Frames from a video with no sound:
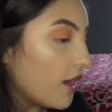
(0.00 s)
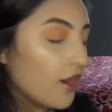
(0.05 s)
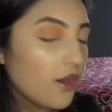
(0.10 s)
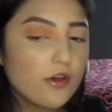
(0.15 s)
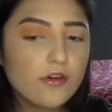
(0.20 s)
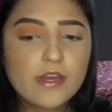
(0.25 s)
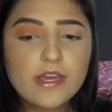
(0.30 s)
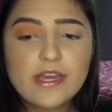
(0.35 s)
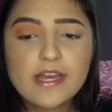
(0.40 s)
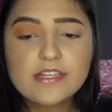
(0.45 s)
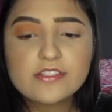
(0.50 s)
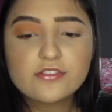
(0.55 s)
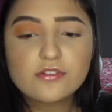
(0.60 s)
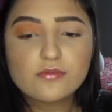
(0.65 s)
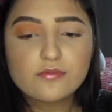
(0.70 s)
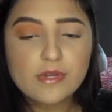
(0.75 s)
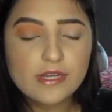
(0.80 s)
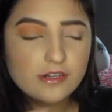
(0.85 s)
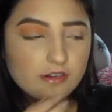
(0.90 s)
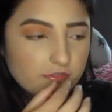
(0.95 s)
Okay guys, so
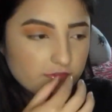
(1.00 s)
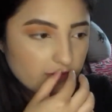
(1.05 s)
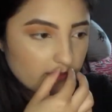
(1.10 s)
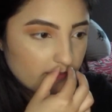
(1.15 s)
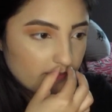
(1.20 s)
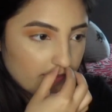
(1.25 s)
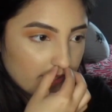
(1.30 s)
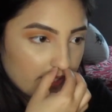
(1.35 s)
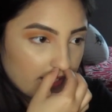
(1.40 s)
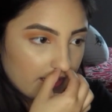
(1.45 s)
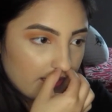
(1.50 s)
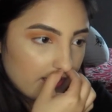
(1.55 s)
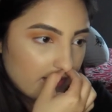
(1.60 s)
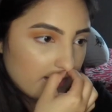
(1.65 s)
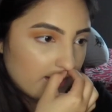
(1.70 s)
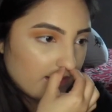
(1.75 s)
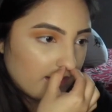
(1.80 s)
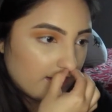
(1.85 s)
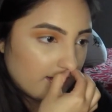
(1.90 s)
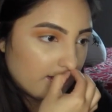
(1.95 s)
right off the bat,
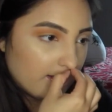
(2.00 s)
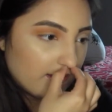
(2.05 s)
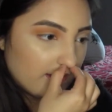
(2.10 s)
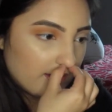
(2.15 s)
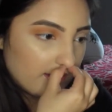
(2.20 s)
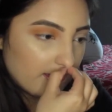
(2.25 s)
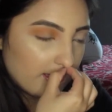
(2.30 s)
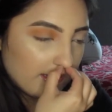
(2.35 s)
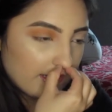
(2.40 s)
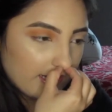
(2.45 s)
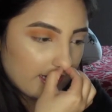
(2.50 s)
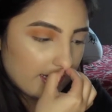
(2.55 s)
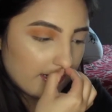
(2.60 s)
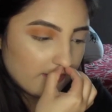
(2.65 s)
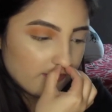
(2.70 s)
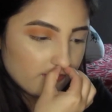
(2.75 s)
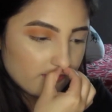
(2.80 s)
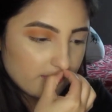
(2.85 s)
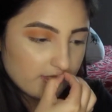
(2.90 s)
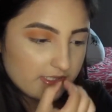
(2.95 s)
like I
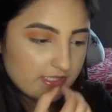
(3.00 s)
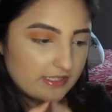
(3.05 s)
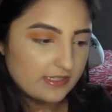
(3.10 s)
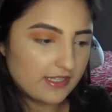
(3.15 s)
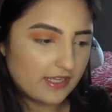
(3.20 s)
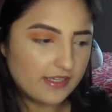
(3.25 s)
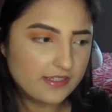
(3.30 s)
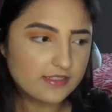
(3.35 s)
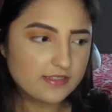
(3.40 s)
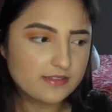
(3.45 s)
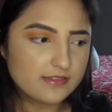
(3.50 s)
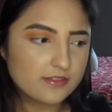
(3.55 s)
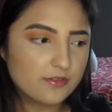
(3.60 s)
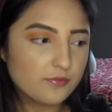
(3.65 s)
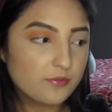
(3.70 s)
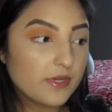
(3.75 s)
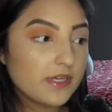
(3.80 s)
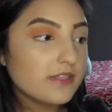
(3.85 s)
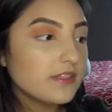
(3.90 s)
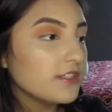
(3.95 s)
really like the
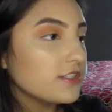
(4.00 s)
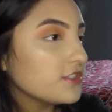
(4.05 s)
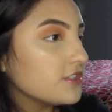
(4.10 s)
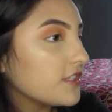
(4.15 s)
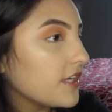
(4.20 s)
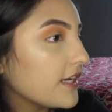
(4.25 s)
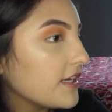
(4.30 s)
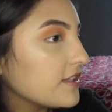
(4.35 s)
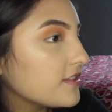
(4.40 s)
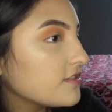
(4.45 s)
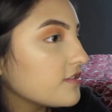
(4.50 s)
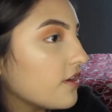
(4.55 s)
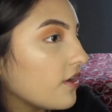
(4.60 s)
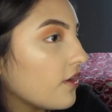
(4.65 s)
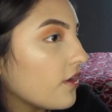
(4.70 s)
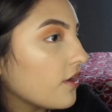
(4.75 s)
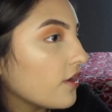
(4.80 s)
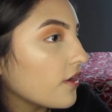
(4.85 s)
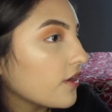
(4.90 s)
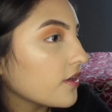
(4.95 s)
way these shades
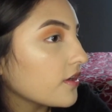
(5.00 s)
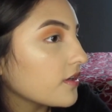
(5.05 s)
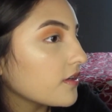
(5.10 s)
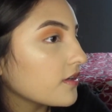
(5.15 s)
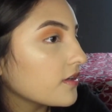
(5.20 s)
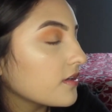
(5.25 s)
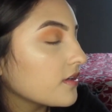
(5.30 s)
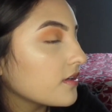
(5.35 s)
are